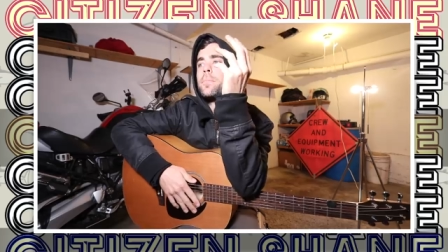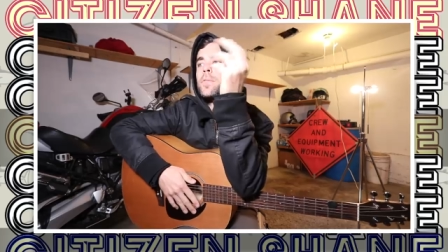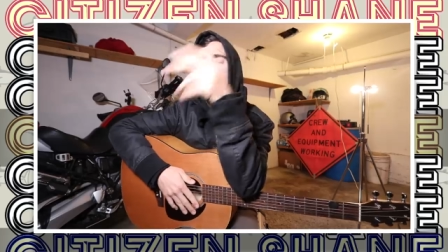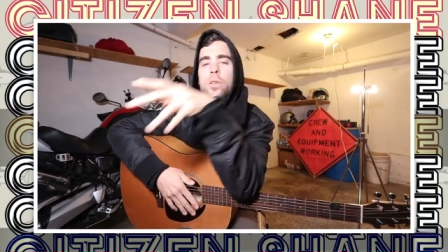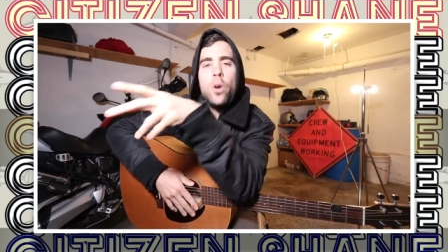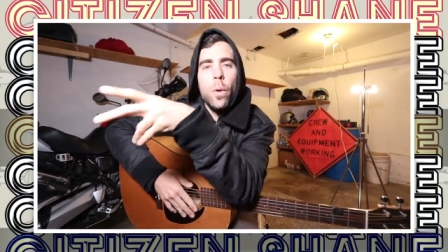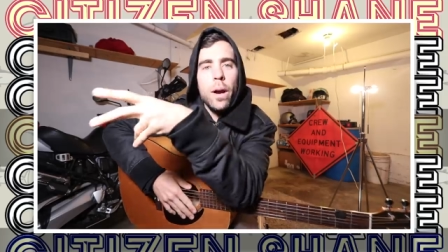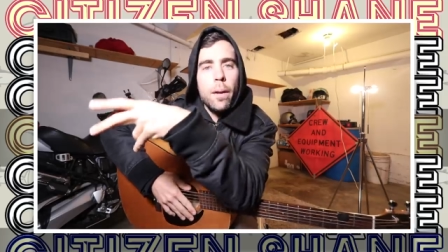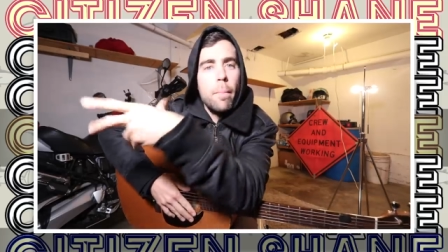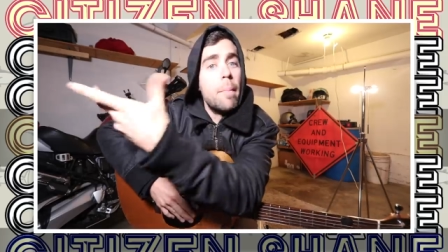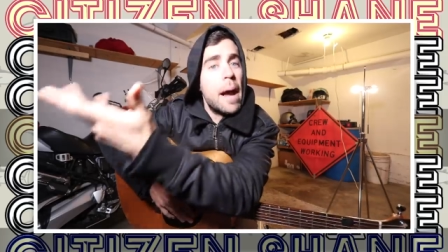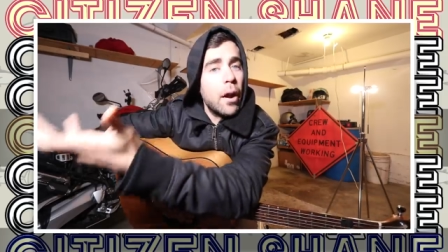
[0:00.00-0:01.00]
Do you know what an
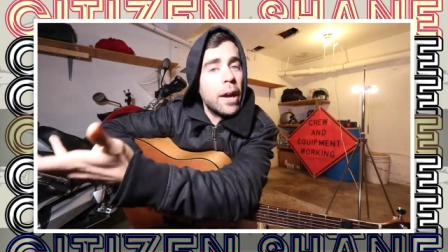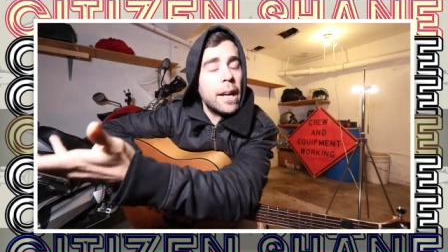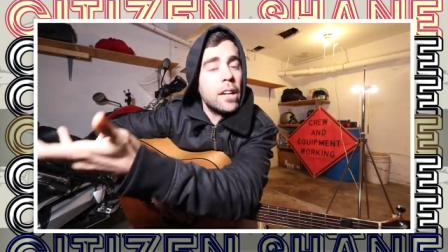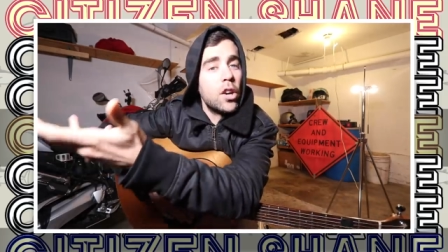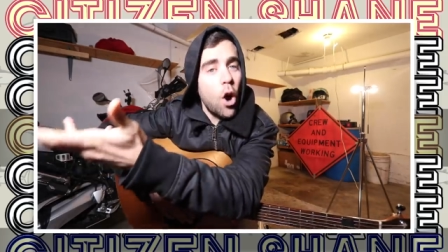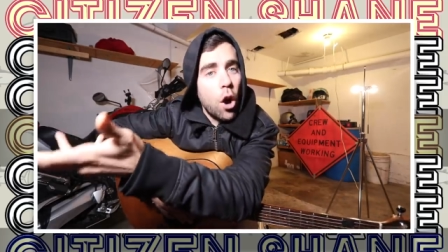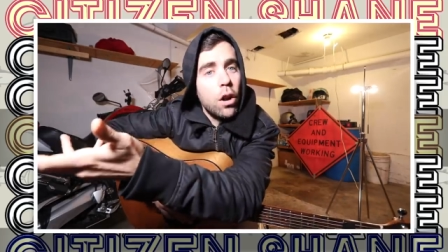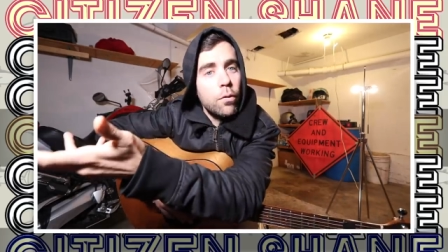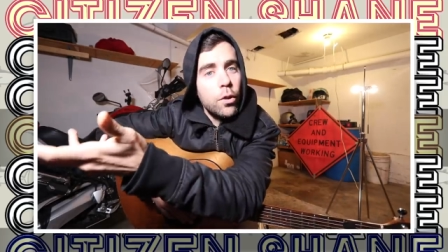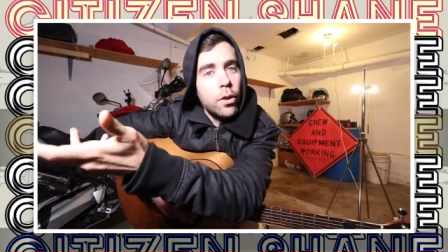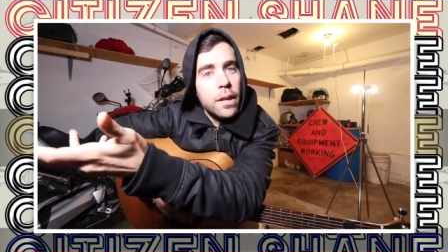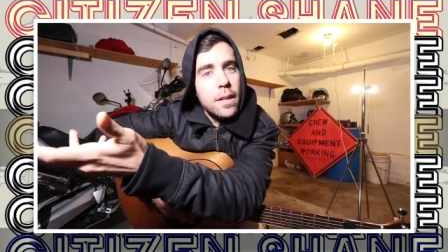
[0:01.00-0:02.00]
American
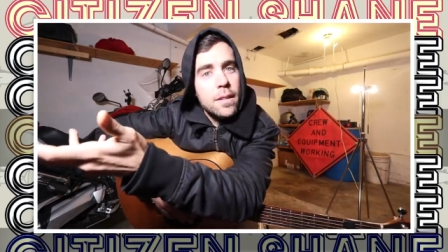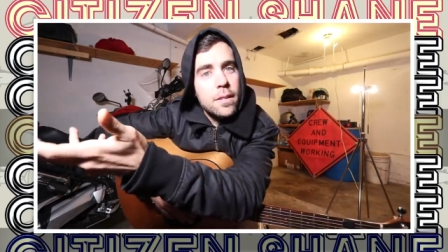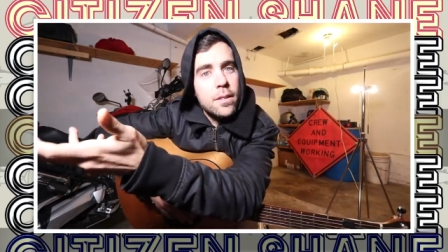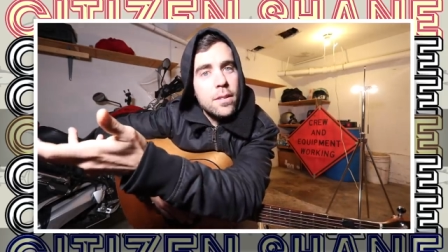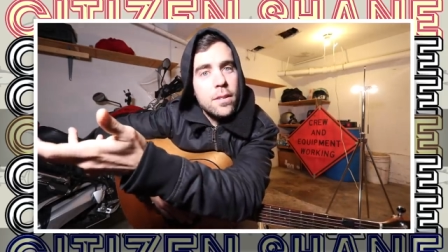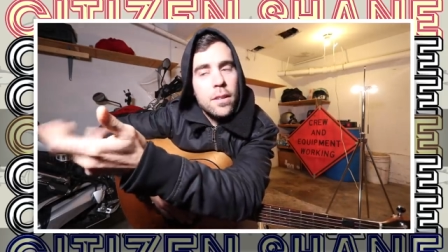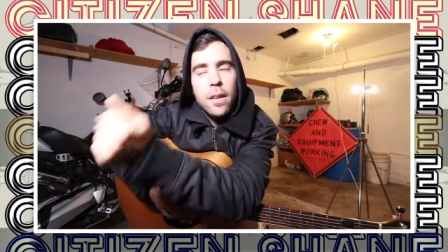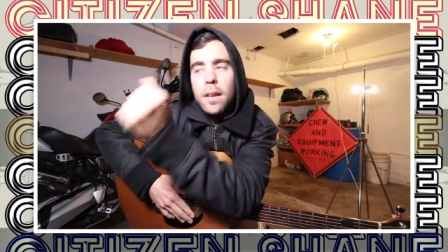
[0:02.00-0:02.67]
carnival is?